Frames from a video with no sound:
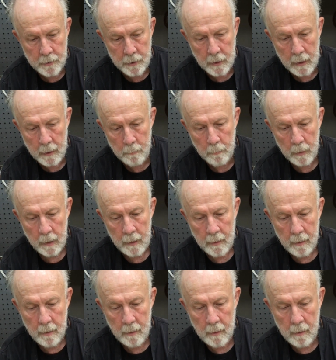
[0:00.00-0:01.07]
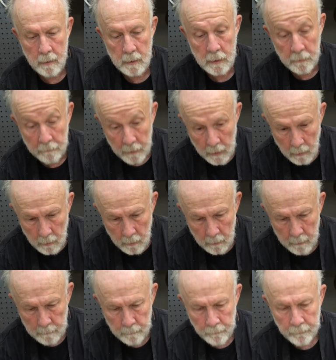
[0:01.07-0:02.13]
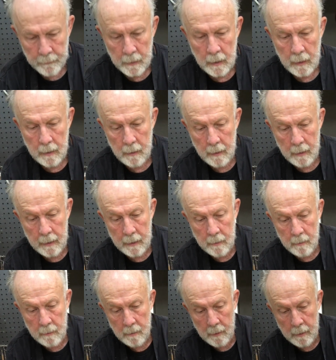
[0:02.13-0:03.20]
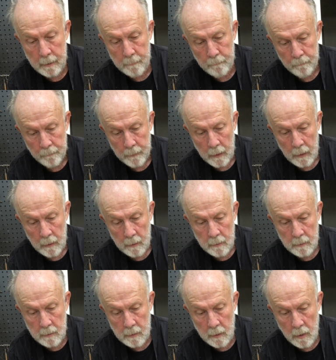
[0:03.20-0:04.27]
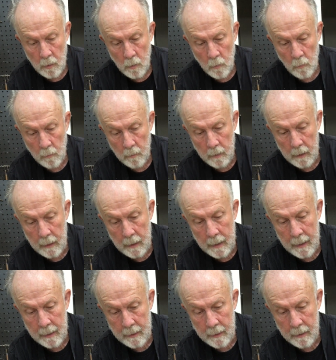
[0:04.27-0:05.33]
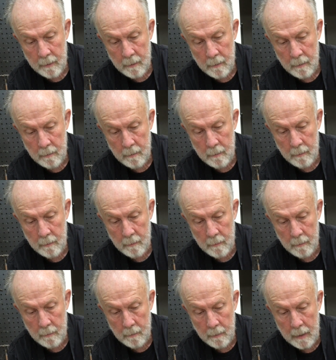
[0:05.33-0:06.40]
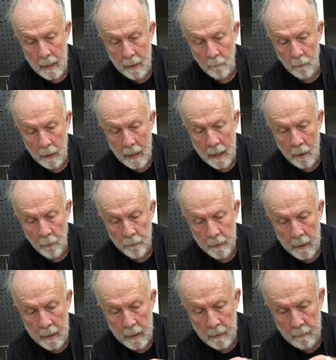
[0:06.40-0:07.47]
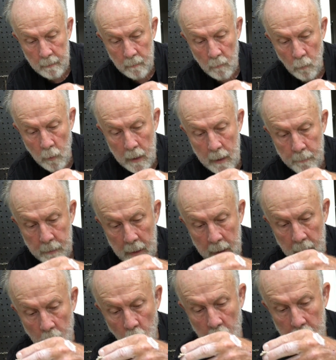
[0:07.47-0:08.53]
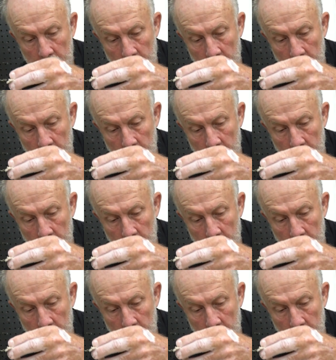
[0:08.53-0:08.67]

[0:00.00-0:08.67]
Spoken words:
shape spherical, and so I can kind of rely on that when I'm taking away